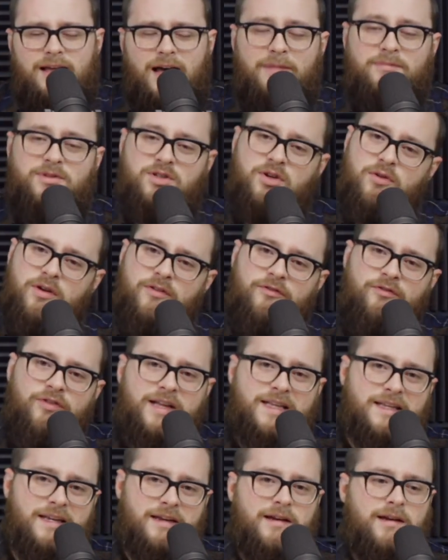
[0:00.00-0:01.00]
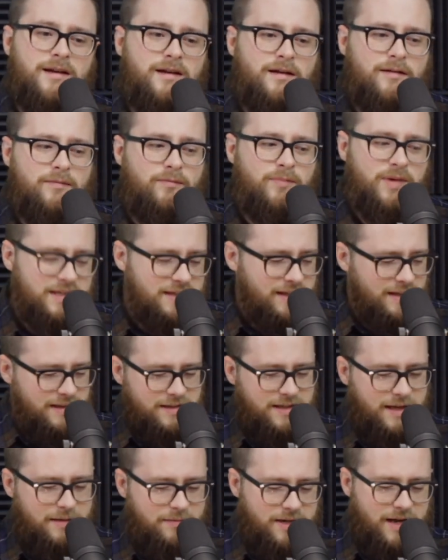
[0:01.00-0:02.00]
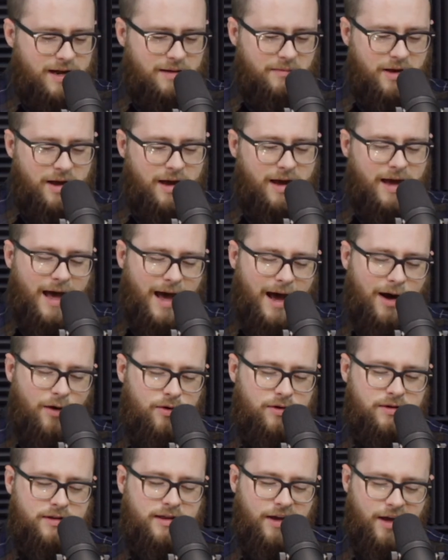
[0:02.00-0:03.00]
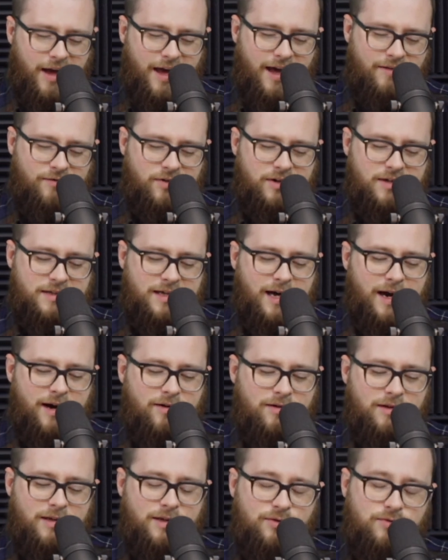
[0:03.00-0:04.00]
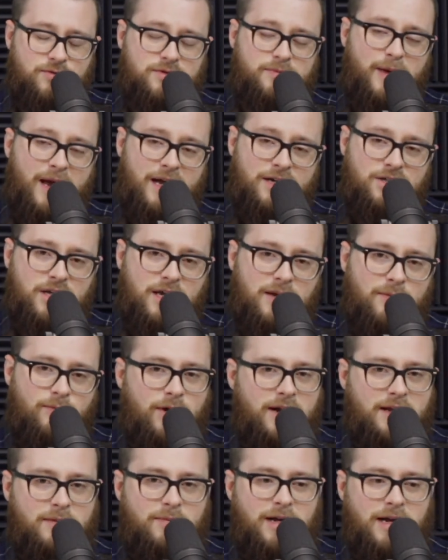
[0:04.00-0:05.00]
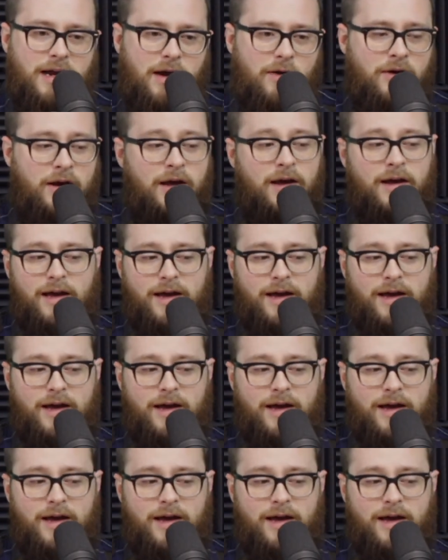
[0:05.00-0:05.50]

I'm so conflicted. Because at the same time, how could they have an entirely new Smash game ready by now?